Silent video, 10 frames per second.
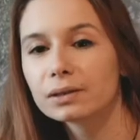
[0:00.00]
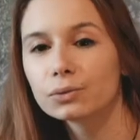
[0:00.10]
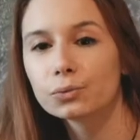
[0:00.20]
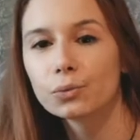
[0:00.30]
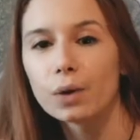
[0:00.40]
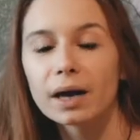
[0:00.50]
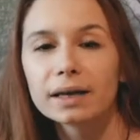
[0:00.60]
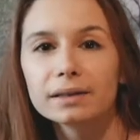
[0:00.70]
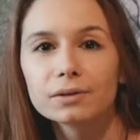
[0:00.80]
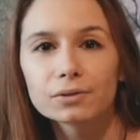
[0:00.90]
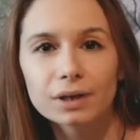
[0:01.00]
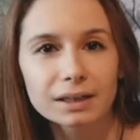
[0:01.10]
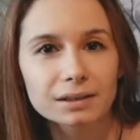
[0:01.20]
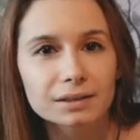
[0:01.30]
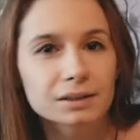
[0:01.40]
and why the
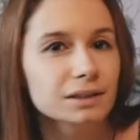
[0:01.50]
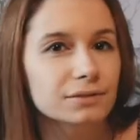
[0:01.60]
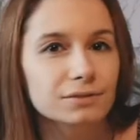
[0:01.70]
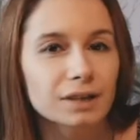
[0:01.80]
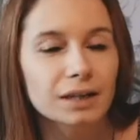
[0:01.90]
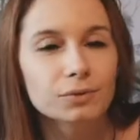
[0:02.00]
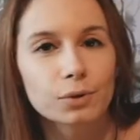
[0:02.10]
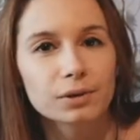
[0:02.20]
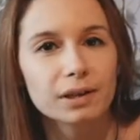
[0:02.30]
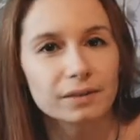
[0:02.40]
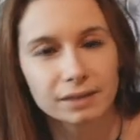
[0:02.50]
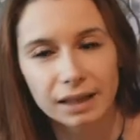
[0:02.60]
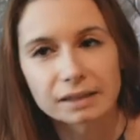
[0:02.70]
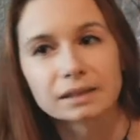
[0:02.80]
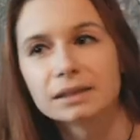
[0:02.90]
writers have done what they've
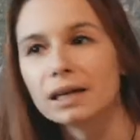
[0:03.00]
done.